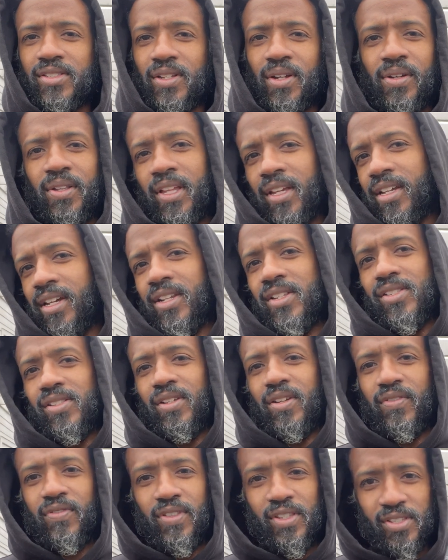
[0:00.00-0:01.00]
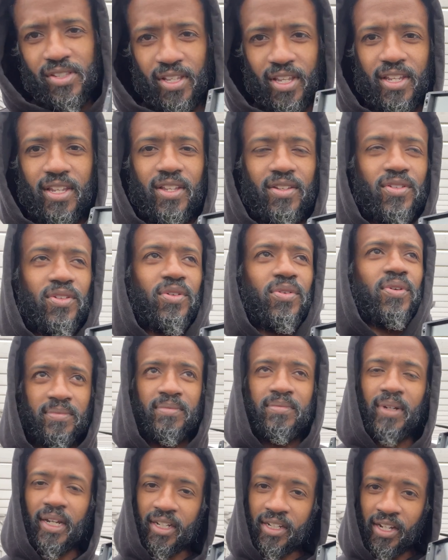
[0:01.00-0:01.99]
all that kind of stuff this thing can do
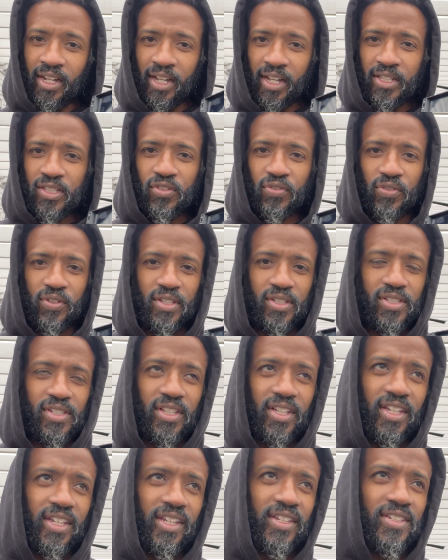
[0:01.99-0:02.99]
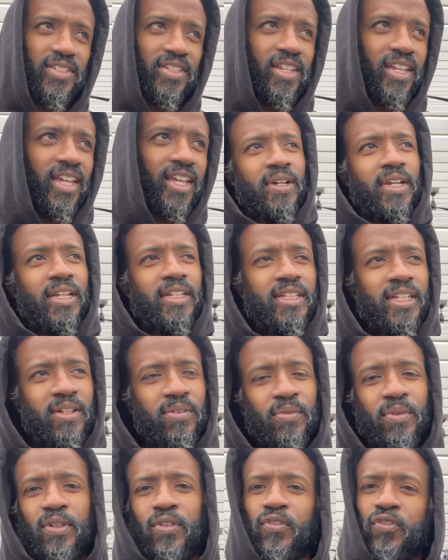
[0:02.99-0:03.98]
it my cons for this thing is that it didn't
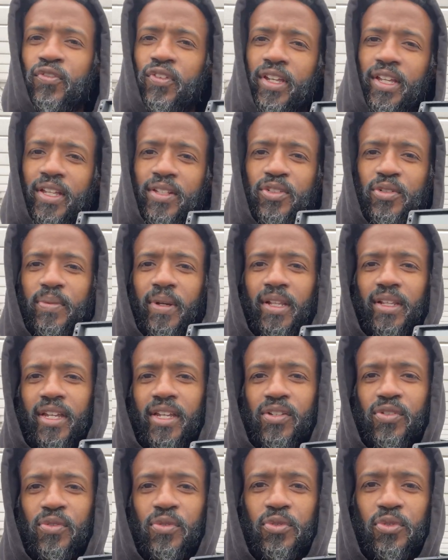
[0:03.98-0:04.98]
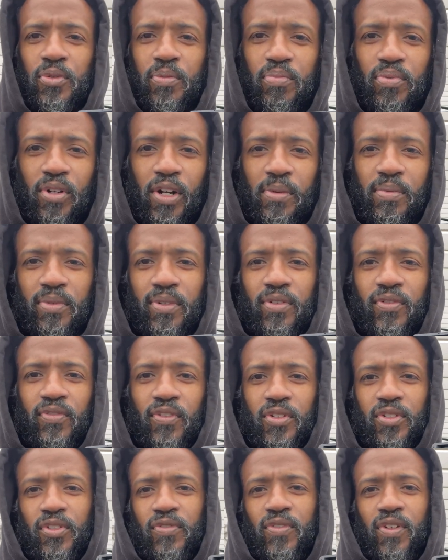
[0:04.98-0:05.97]
really fit into my Land Cruiser properly
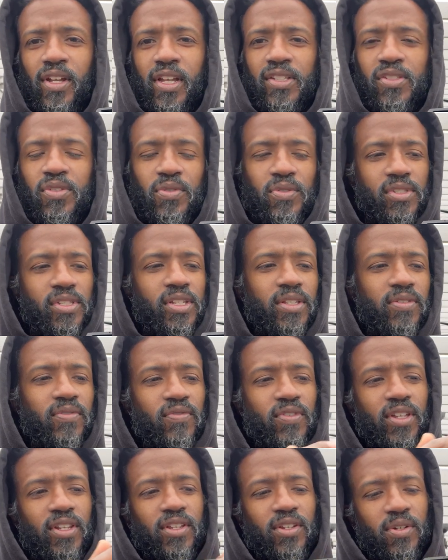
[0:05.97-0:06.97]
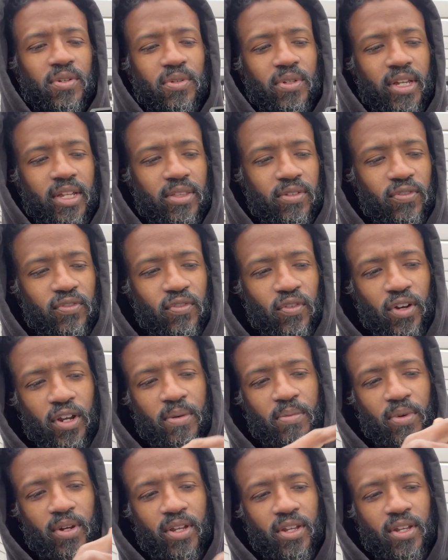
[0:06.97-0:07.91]
first of all as you can see in the video like the frame right